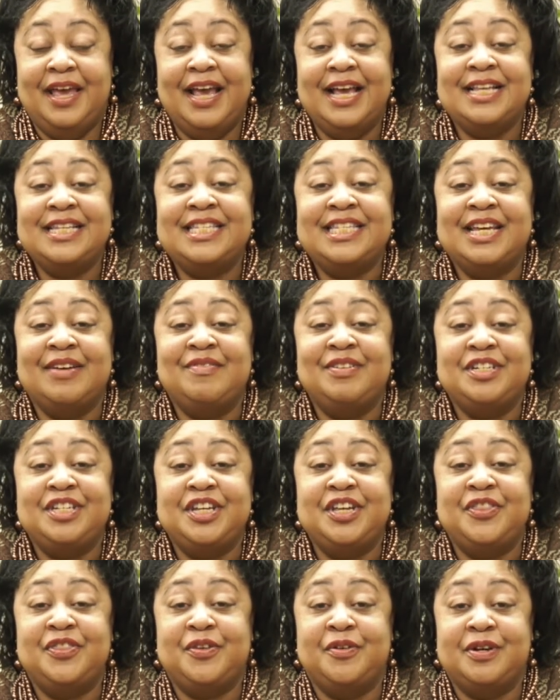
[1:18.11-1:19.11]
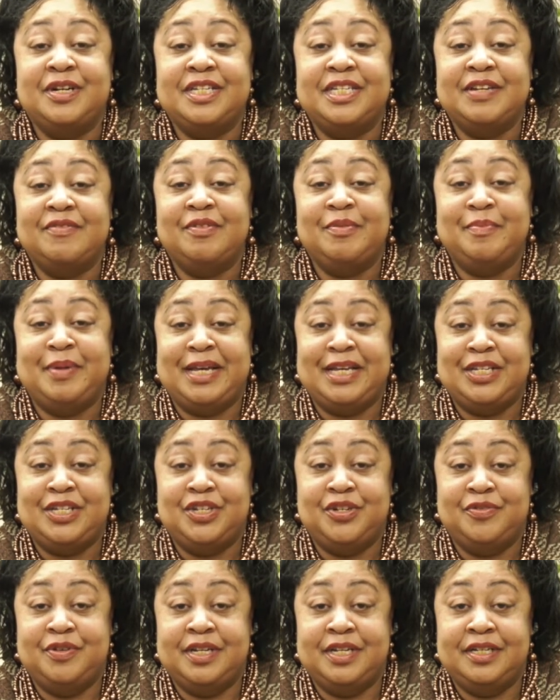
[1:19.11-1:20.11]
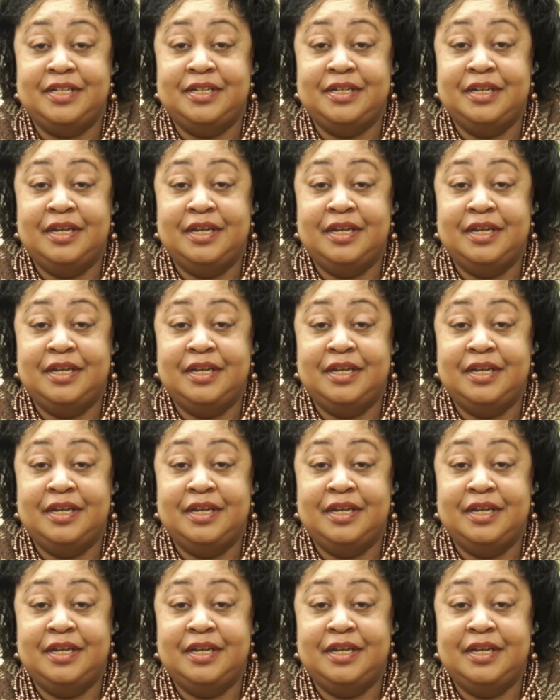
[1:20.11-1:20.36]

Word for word: at 1737 Main Street.